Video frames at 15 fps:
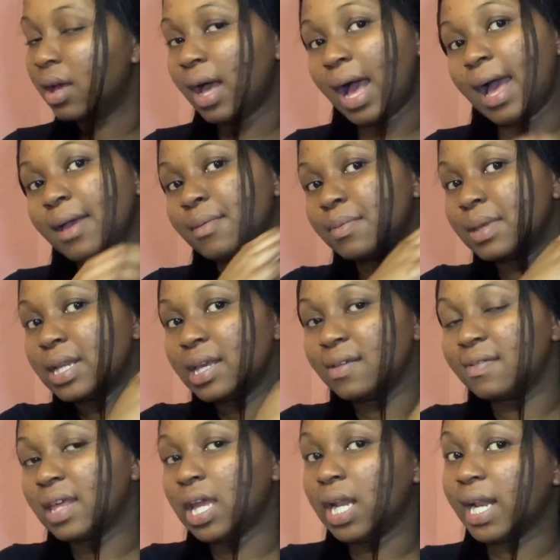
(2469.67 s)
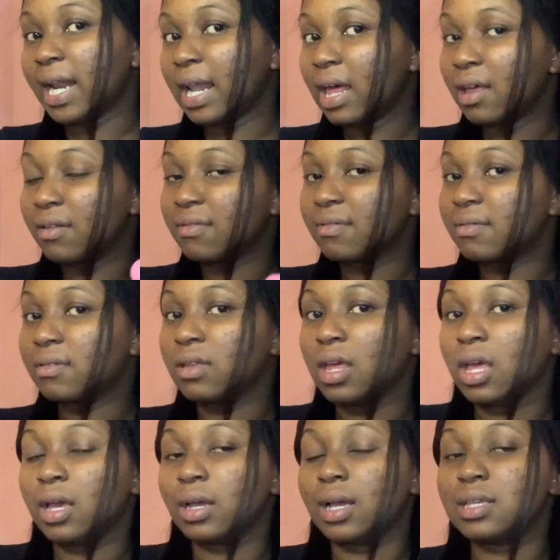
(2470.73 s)
I believe in love.
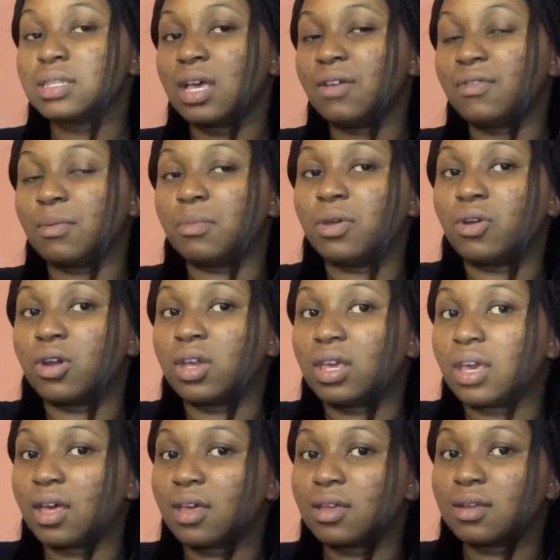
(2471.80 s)
There's like a mirror here.